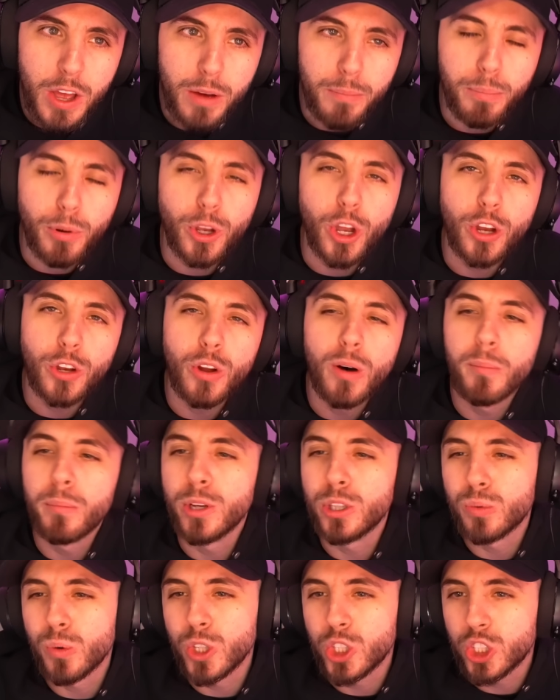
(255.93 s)
but the
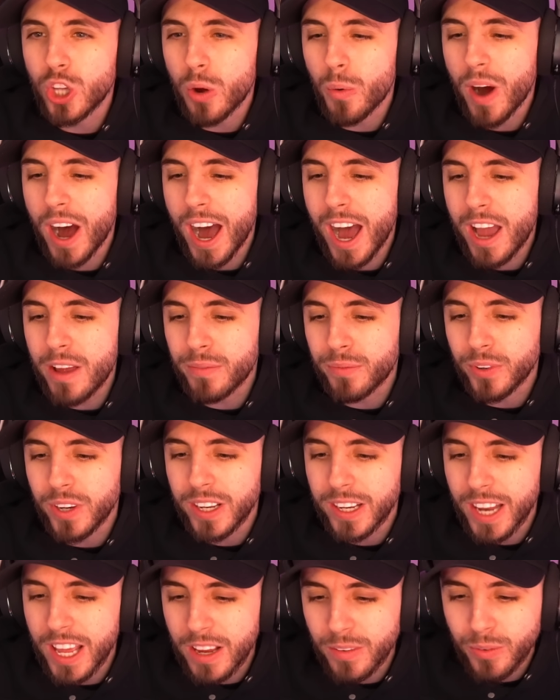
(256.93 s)
numbers were so high for the
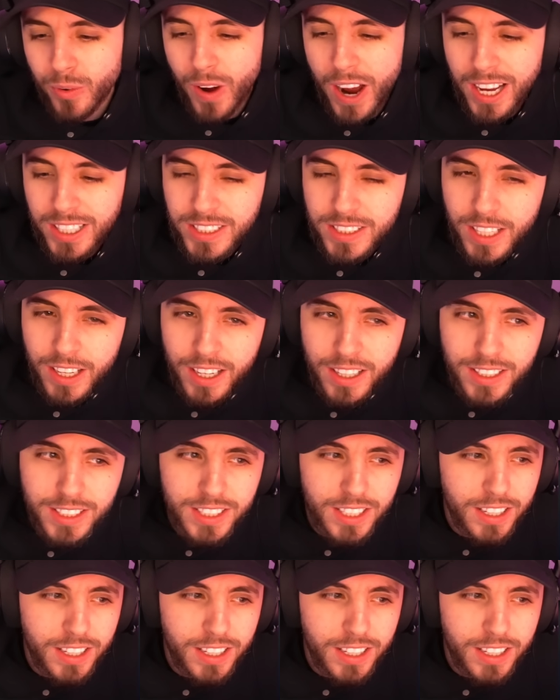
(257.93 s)
naval assets.